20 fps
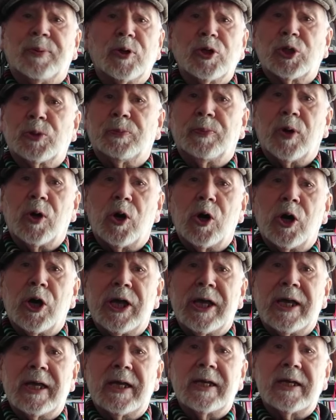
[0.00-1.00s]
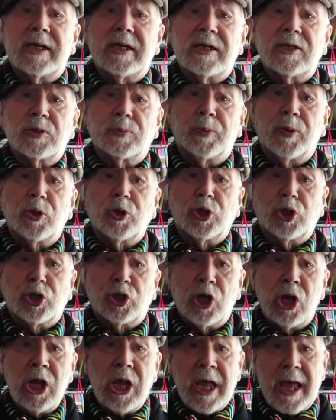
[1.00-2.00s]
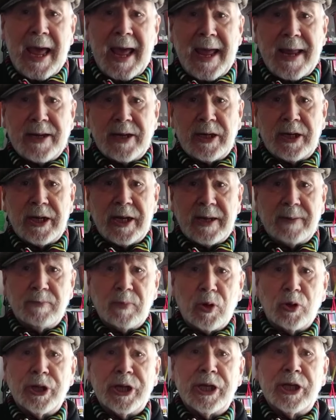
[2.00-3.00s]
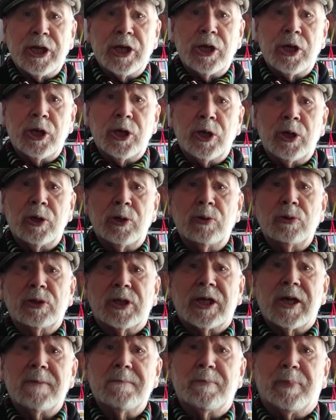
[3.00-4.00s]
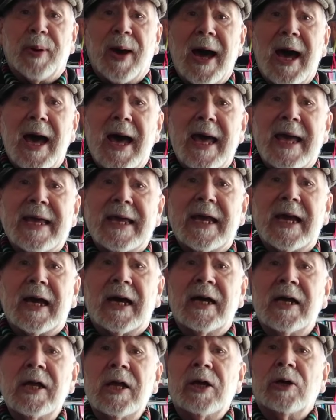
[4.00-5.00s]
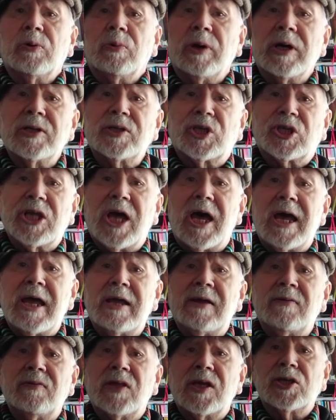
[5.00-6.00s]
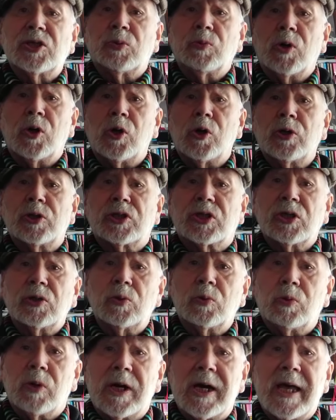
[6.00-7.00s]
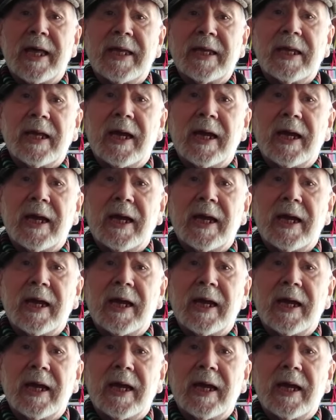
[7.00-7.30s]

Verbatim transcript: Push, boys, push. Any money you can pay will save this war to away.